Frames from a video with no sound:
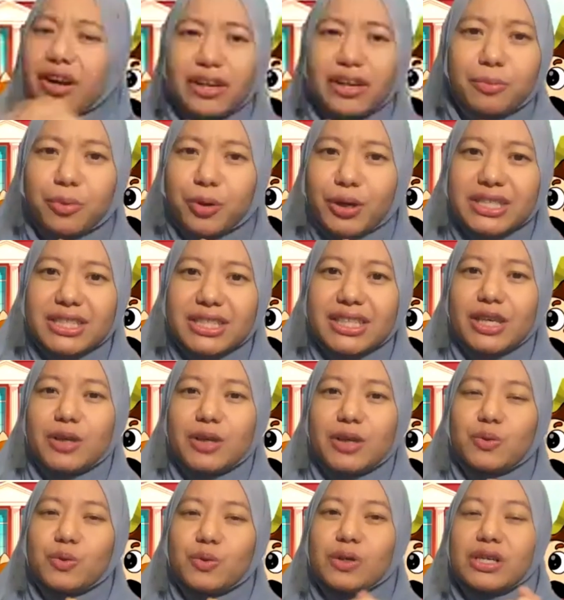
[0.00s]
important that
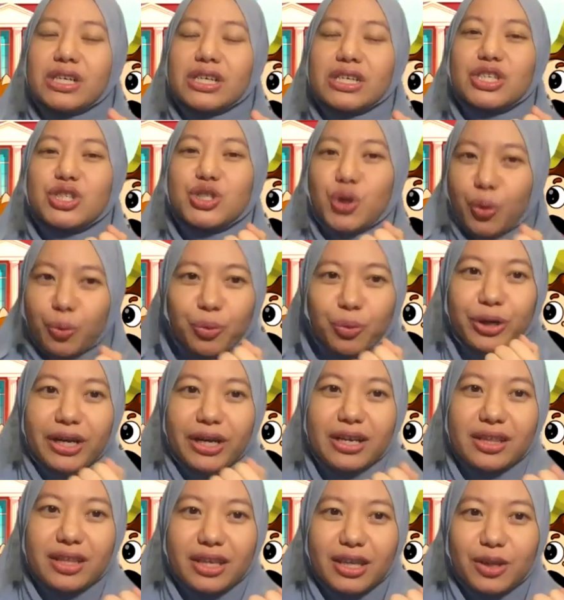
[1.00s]
you don't put
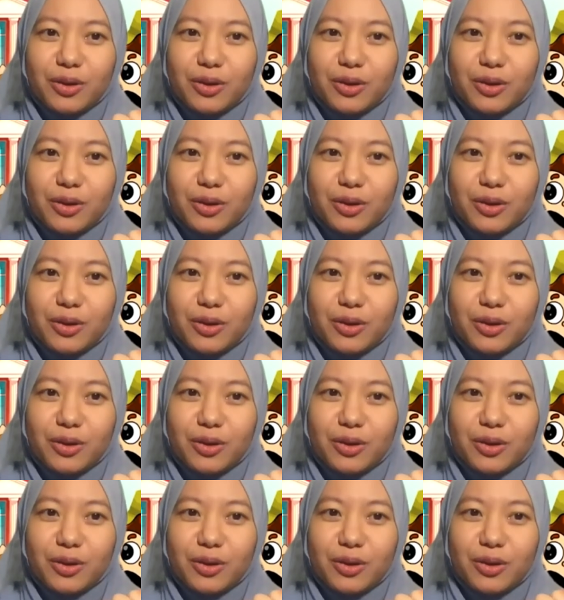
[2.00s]
anything in